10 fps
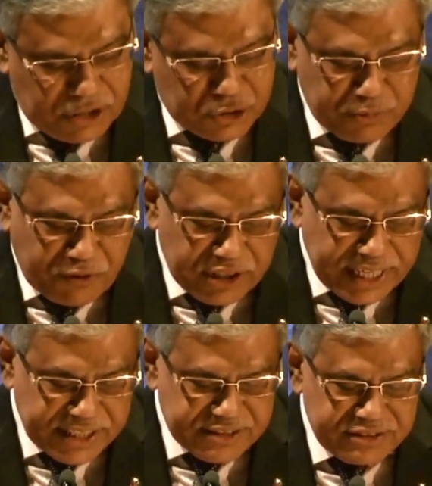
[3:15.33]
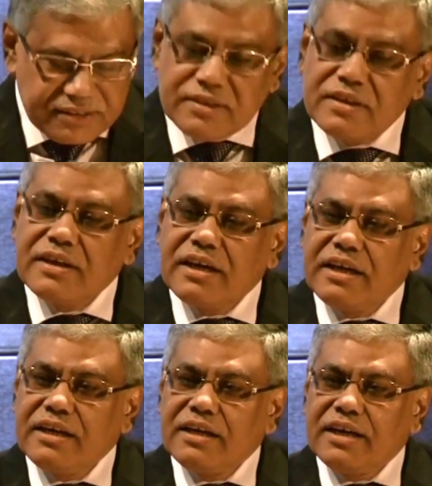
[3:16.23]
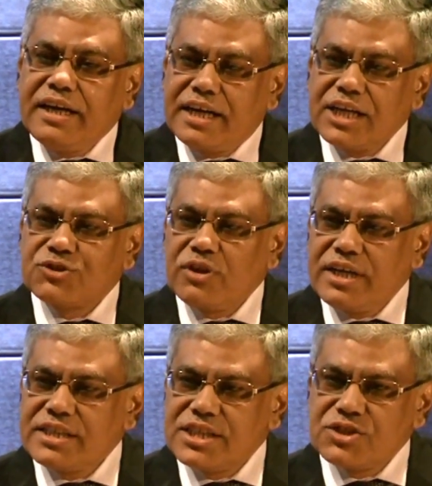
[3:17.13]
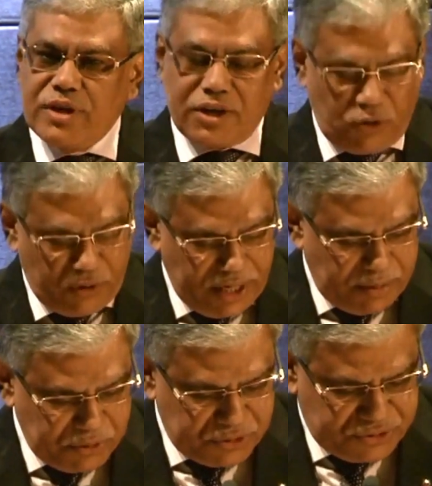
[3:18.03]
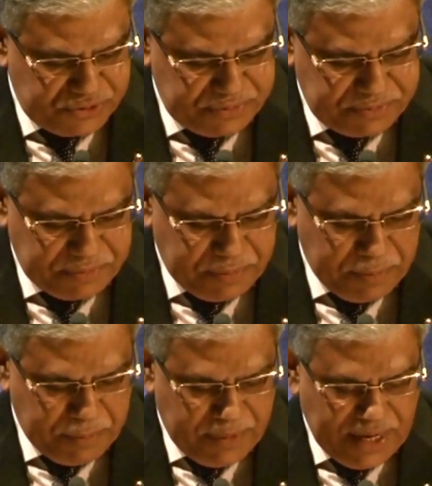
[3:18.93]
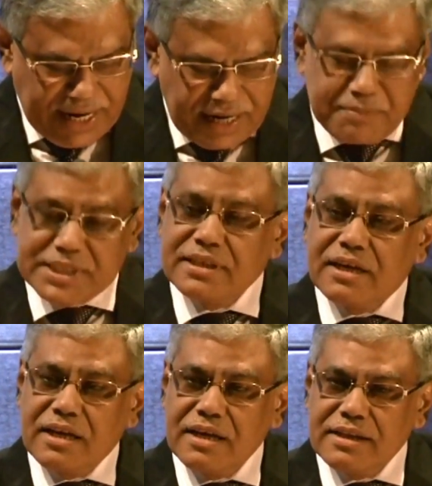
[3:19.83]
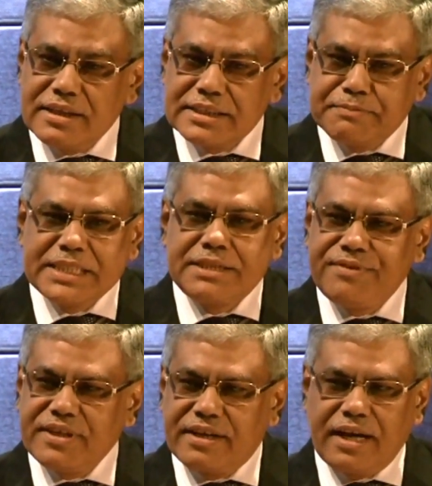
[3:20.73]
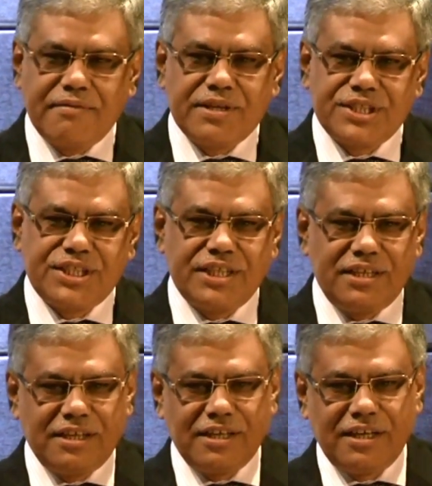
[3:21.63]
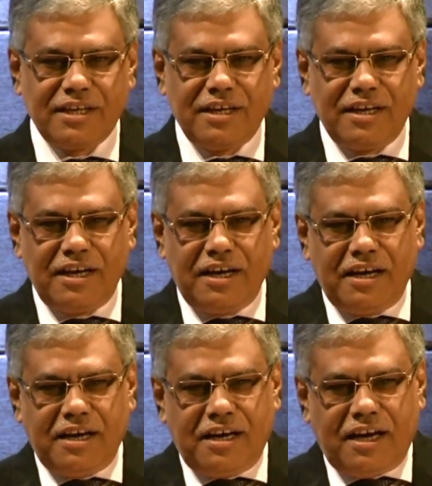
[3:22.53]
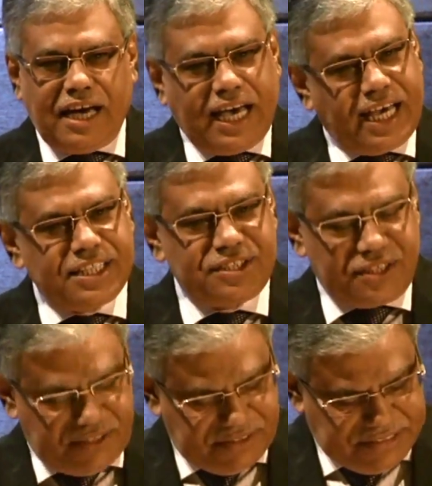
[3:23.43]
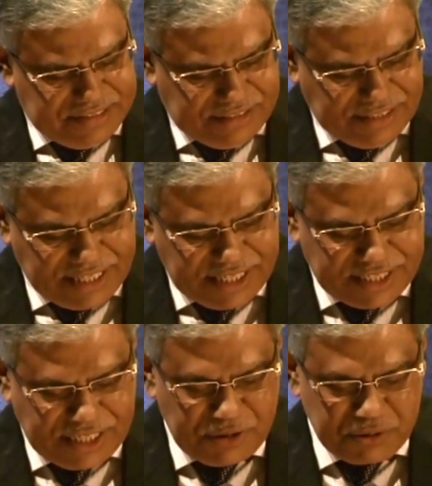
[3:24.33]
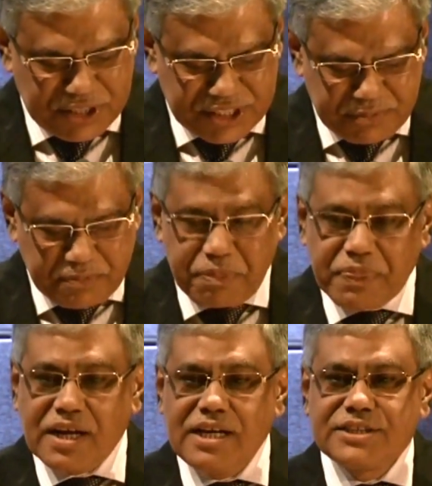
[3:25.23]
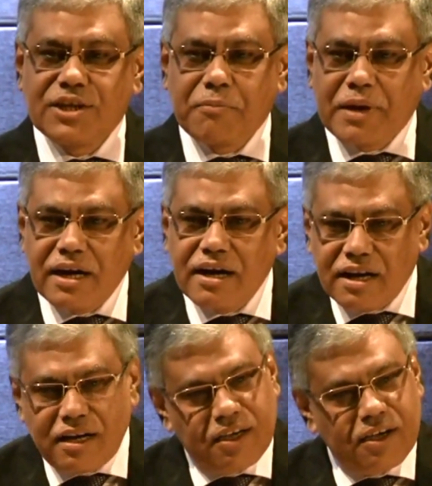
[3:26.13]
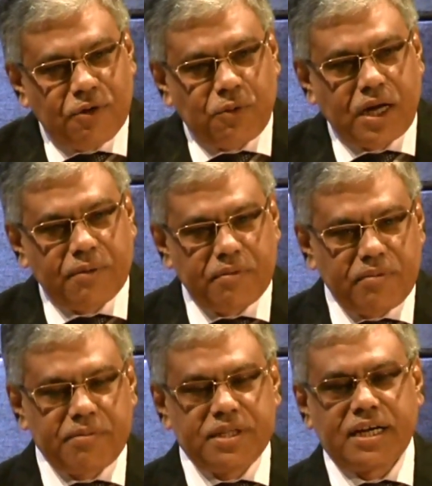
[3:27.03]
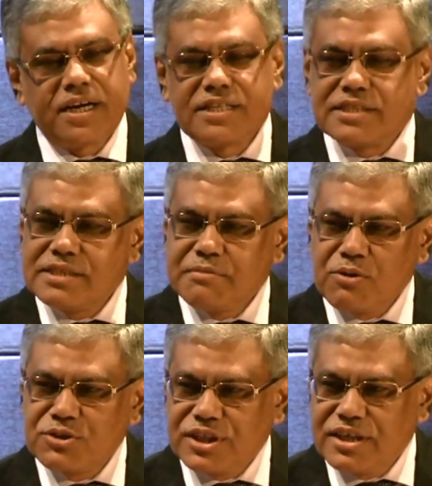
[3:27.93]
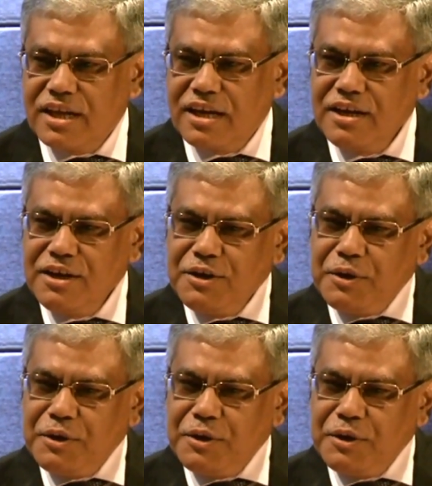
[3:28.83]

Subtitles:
So for that intellectual richness we are talking about, and basically the specific diversity, and I can tell you this culture of Calcutta, whatever may be the criticism outside the